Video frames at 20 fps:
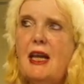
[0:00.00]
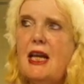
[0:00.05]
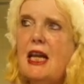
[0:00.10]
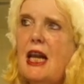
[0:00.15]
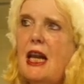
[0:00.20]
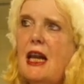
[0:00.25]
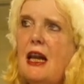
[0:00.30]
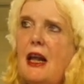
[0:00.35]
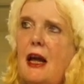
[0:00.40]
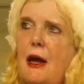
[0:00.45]

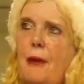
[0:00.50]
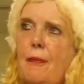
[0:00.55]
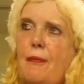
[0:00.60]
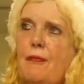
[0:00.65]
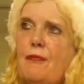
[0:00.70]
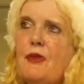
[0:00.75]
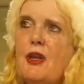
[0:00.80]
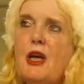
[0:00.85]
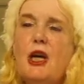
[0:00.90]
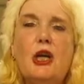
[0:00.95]

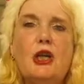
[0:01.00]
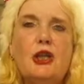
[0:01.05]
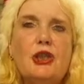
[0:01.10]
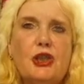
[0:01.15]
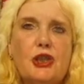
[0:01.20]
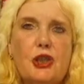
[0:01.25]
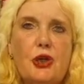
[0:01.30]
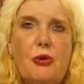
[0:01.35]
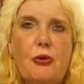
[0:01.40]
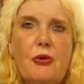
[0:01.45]
little
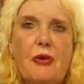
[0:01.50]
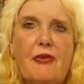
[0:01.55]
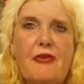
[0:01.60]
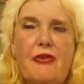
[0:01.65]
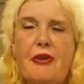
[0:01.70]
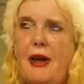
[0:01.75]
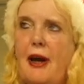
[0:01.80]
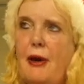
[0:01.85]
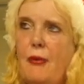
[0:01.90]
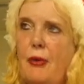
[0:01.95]
skewer
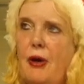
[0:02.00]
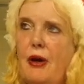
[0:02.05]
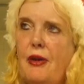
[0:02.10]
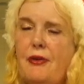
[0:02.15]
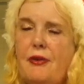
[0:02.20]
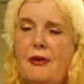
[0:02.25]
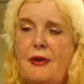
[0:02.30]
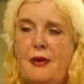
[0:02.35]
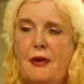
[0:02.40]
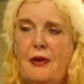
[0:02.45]
for that
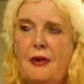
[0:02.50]
one.